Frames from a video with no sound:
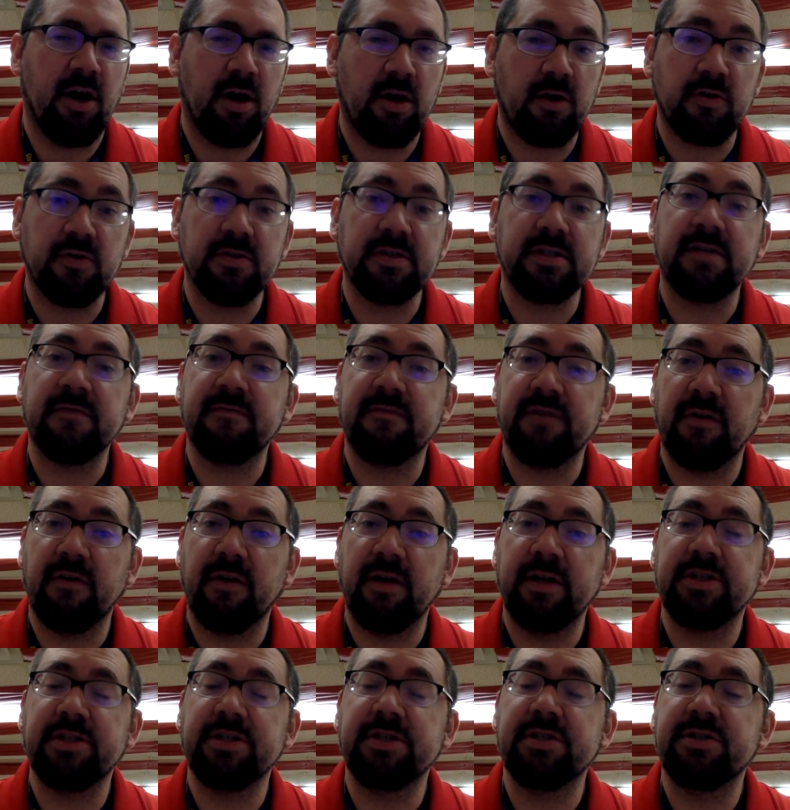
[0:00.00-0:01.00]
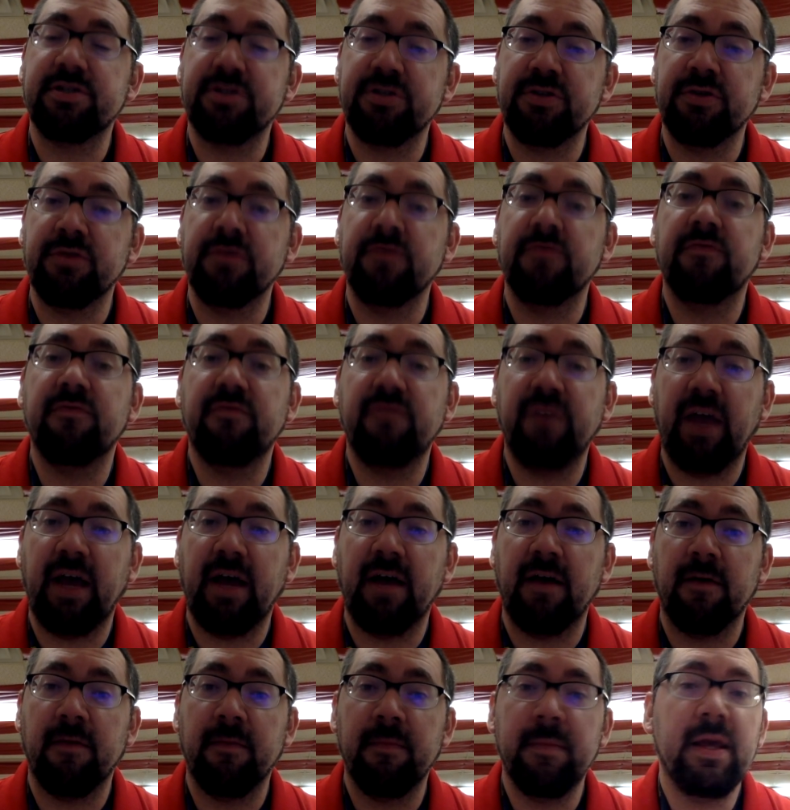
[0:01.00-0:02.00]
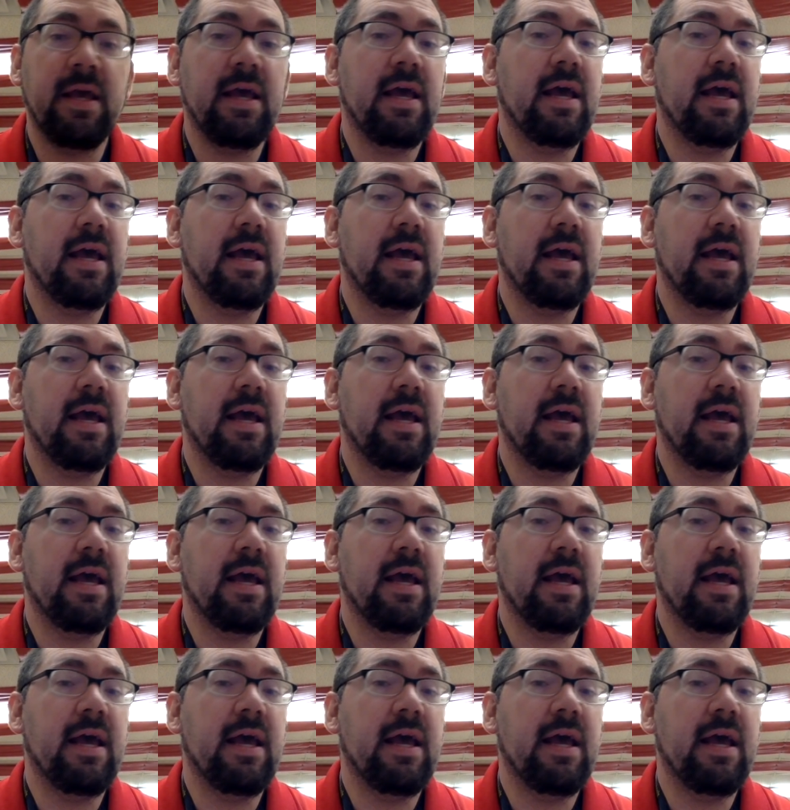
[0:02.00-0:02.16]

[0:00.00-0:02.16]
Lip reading: the Articles of Confederation to fail.